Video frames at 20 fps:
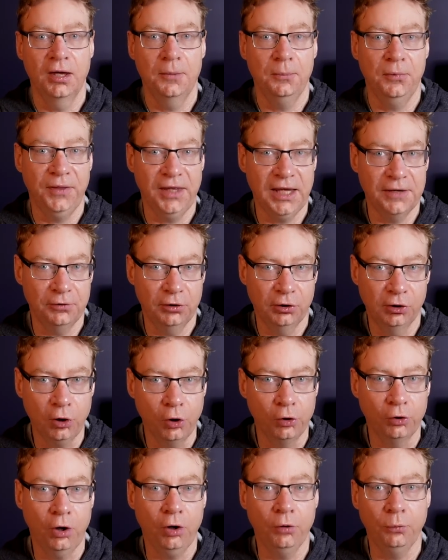But they have a
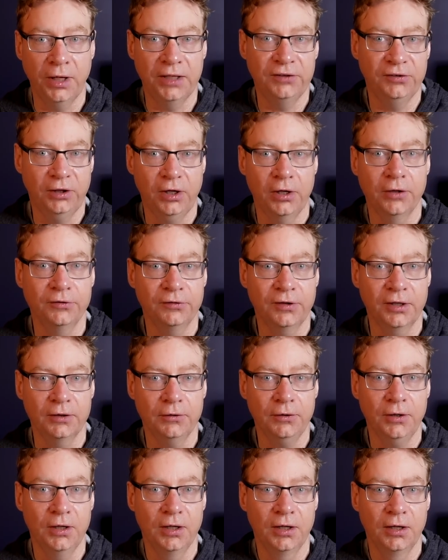long way to go
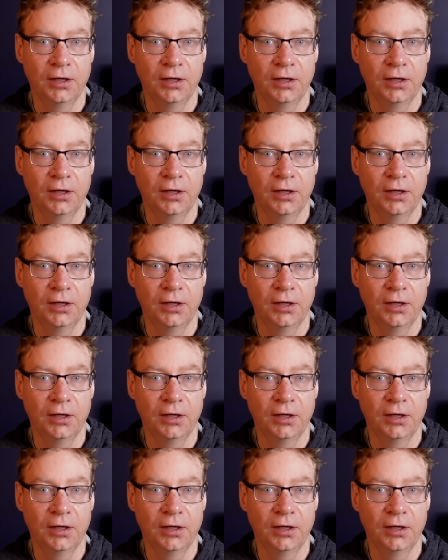still.